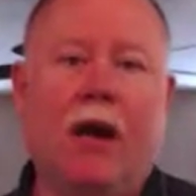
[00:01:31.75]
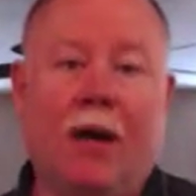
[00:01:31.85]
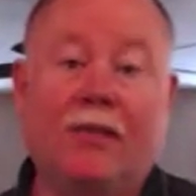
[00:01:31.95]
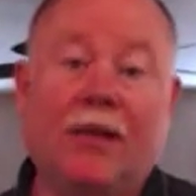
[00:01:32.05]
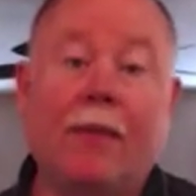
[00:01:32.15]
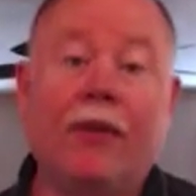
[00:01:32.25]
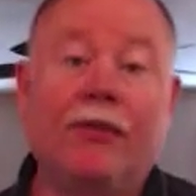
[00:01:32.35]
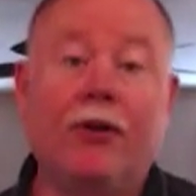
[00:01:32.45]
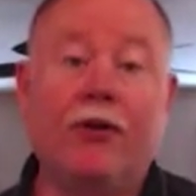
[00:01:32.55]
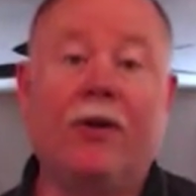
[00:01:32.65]
I'm coming
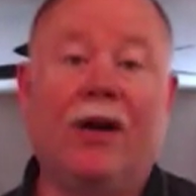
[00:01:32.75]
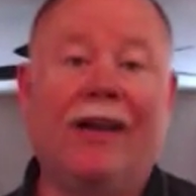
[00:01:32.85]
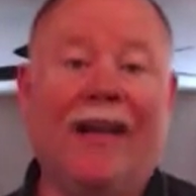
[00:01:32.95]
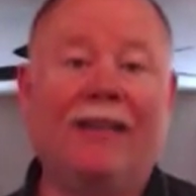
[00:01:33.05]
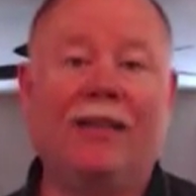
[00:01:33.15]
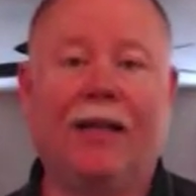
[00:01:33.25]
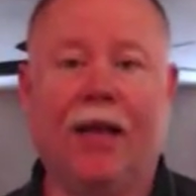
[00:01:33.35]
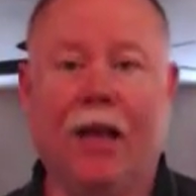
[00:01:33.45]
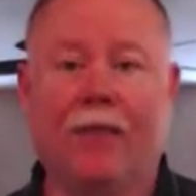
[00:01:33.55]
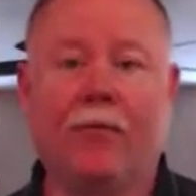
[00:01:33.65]
to you again
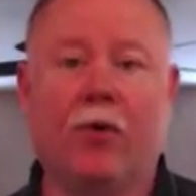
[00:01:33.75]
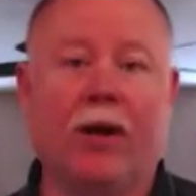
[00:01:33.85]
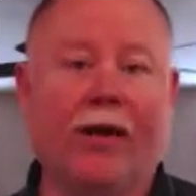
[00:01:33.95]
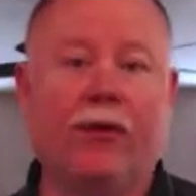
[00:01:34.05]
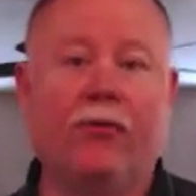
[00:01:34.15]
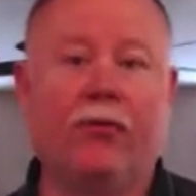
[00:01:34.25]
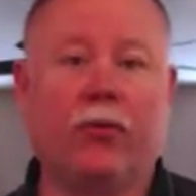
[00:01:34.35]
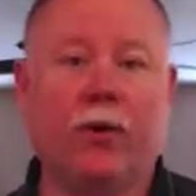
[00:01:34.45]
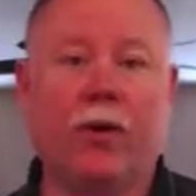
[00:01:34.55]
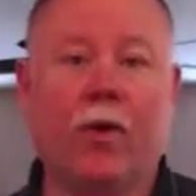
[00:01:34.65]
today from Orlando,
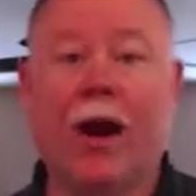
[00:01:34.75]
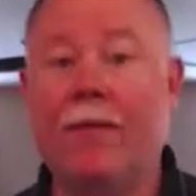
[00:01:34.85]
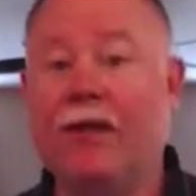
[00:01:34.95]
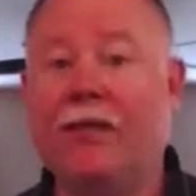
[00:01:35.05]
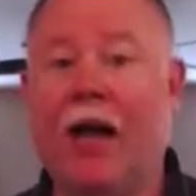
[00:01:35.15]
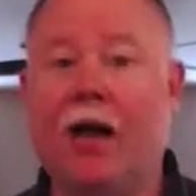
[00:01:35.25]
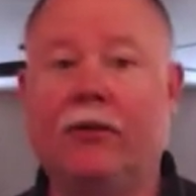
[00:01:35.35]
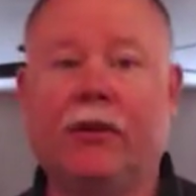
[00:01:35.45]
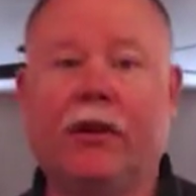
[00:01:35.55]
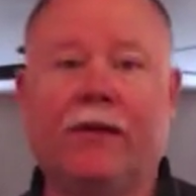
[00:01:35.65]
Florida, where I'm in
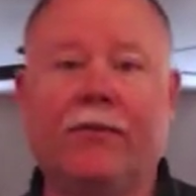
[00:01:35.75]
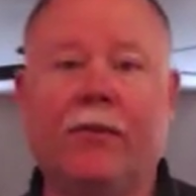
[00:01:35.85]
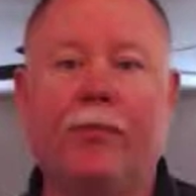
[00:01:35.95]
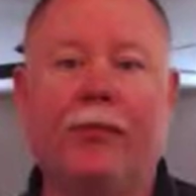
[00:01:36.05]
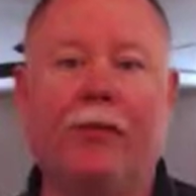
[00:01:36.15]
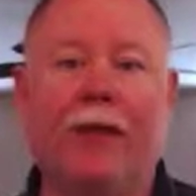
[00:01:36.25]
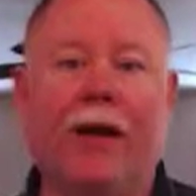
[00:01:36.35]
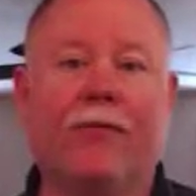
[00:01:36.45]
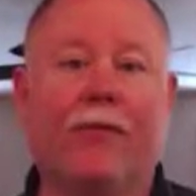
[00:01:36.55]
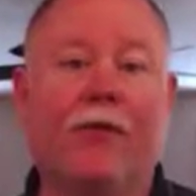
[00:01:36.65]
town to deliver a
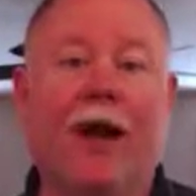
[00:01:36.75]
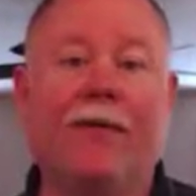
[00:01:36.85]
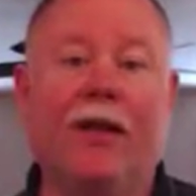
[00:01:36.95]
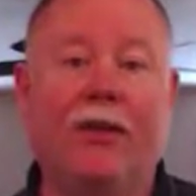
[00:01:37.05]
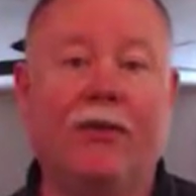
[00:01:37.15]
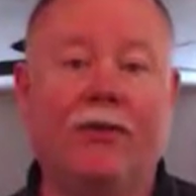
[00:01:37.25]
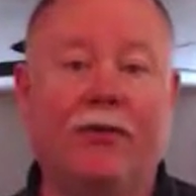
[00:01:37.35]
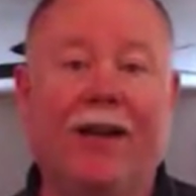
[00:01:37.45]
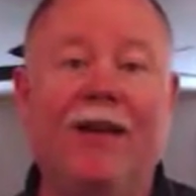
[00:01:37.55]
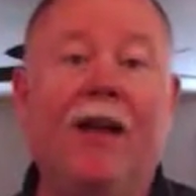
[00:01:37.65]
program for private
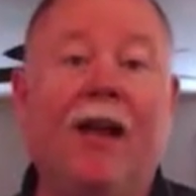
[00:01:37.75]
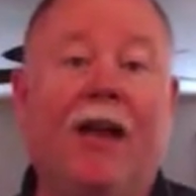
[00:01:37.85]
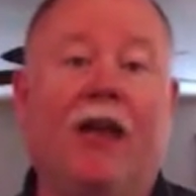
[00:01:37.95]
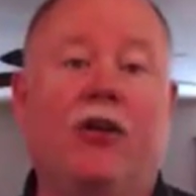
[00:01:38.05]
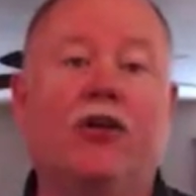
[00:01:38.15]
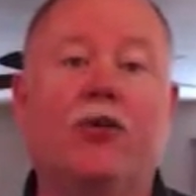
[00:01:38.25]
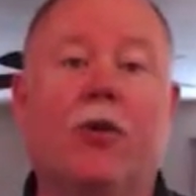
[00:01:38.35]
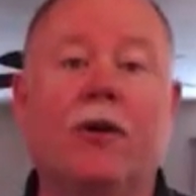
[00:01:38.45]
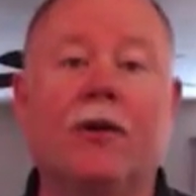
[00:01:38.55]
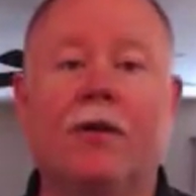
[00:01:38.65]
industry and a
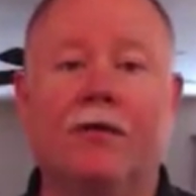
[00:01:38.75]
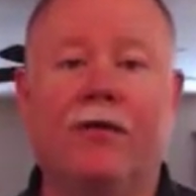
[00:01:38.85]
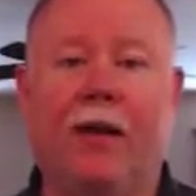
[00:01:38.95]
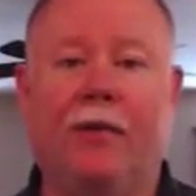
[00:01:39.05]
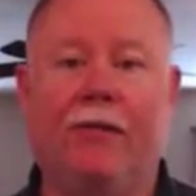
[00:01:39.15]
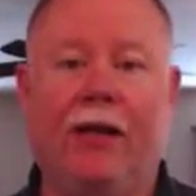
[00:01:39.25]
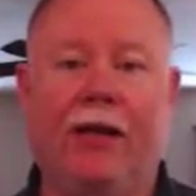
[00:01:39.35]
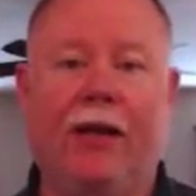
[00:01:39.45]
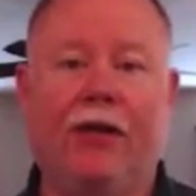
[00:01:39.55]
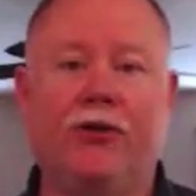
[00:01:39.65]
short family
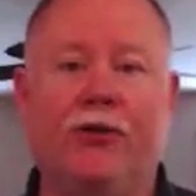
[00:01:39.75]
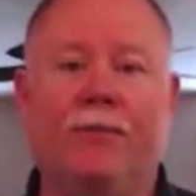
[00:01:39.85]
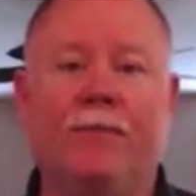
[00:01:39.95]
vacation.